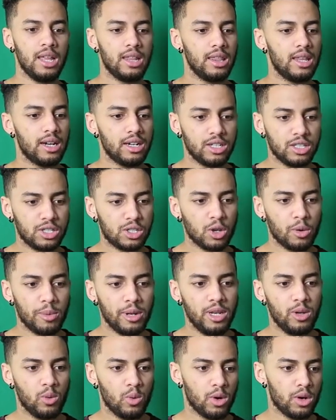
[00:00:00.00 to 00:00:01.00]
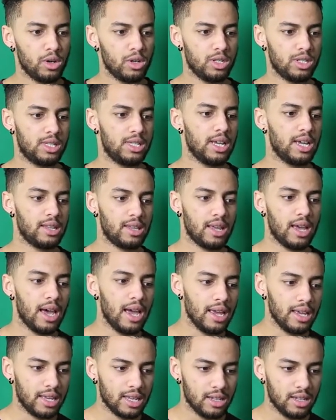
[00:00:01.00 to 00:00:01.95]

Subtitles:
There are so many words that I